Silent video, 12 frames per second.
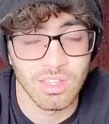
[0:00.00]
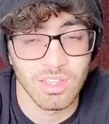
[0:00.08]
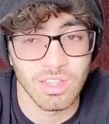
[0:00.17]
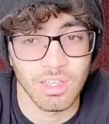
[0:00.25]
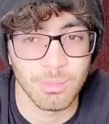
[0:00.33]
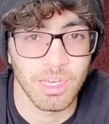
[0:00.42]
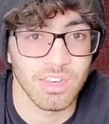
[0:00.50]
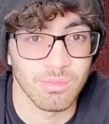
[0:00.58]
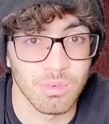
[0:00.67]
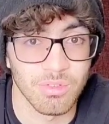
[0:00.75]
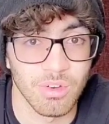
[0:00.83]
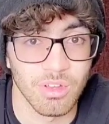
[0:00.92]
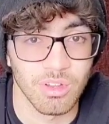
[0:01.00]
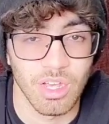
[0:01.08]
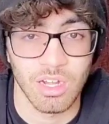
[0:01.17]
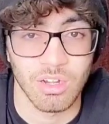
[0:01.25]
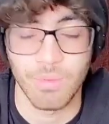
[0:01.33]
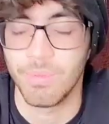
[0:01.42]
it might even be farther,
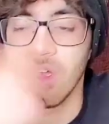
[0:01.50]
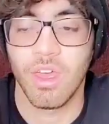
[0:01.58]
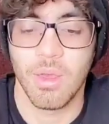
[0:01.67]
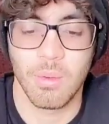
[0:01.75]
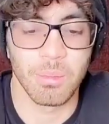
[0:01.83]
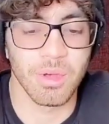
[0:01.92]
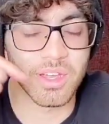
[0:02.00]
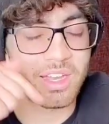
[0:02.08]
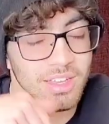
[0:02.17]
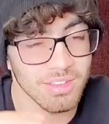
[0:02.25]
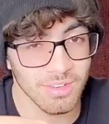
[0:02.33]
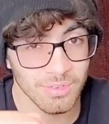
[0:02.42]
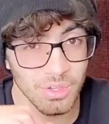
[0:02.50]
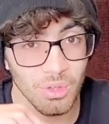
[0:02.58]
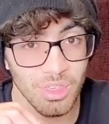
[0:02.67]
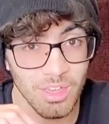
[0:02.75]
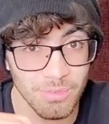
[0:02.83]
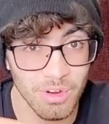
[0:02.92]
I don't know. But if you go
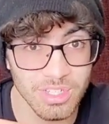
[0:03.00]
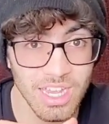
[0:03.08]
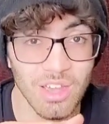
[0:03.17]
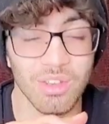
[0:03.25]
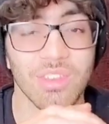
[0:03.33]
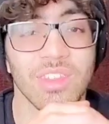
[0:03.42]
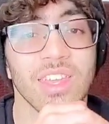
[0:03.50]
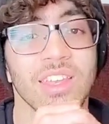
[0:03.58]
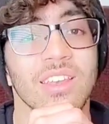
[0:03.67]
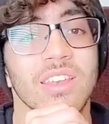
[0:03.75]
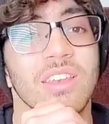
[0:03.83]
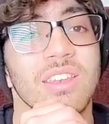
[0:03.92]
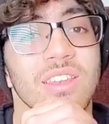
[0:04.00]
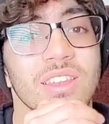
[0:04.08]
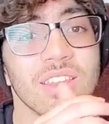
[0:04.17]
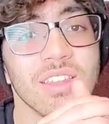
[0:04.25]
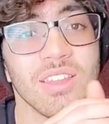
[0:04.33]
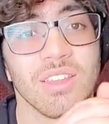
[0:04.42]
that far down, then
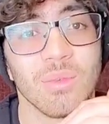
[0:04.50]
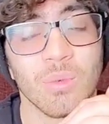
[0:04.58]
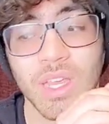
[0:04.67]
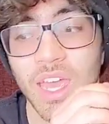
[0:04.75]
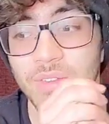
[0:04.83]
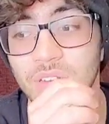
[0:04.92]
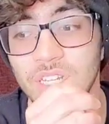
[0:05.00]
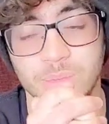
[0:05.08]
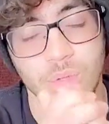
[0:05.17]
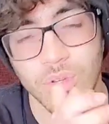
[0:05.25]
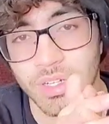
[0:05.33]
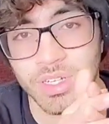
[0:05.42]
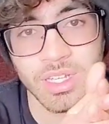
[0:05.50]
we haven't explored